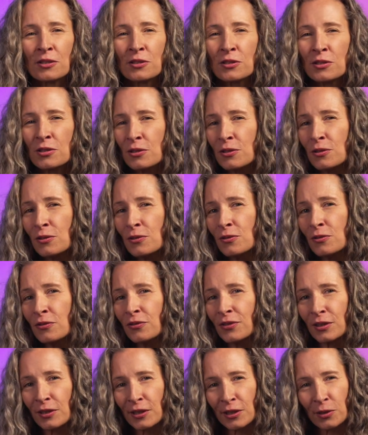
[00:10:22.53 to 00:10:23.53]
Two,
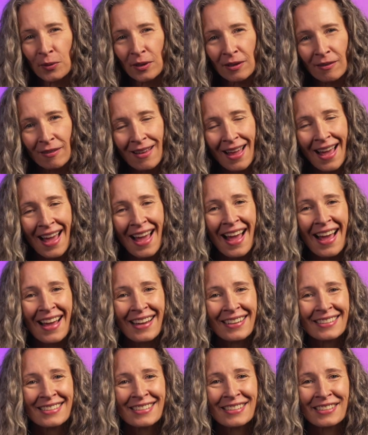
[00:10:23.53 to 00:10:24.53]
feeling
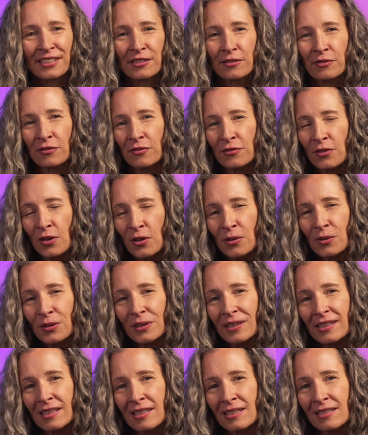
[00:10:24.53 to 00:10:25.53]
relaxed and
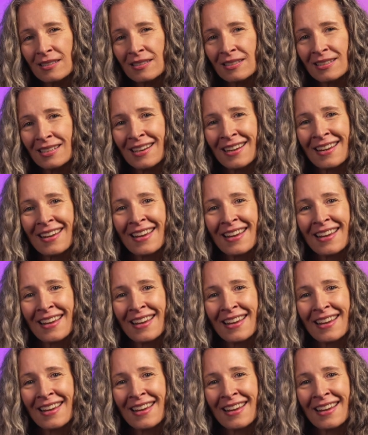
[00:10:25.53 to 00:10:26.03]
focused.